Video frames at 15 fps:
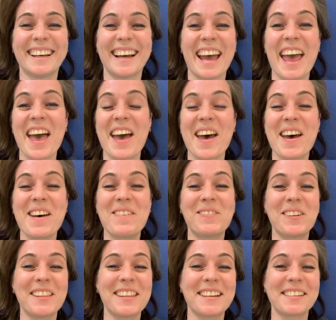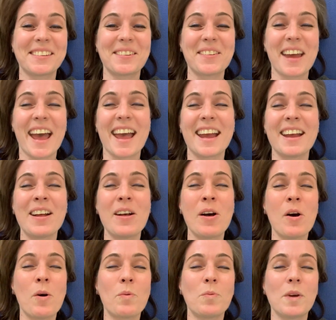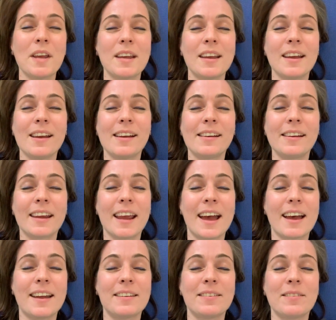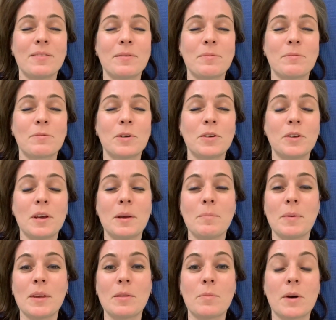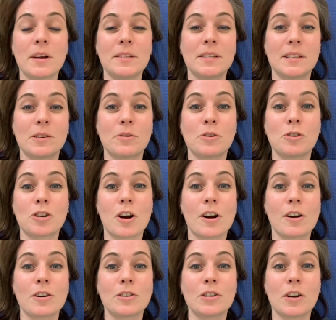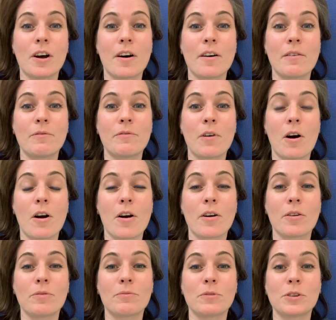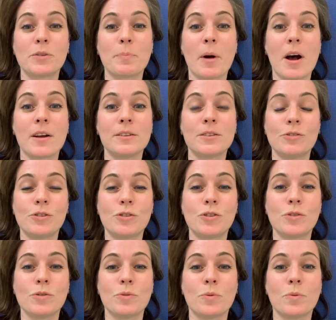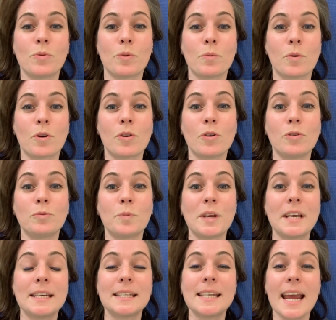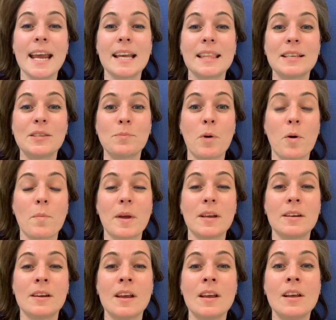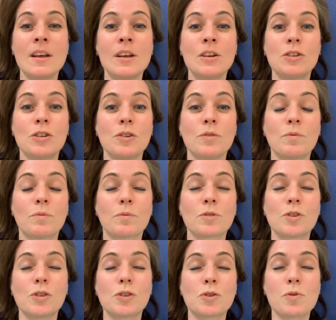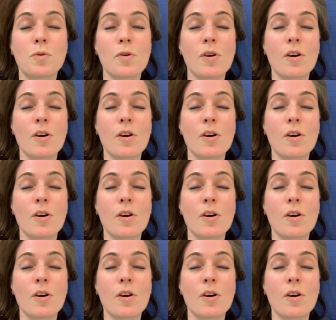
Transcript: Everything's okay. We can really be the ones that are in charge of our response to the world. We can take this moment to restore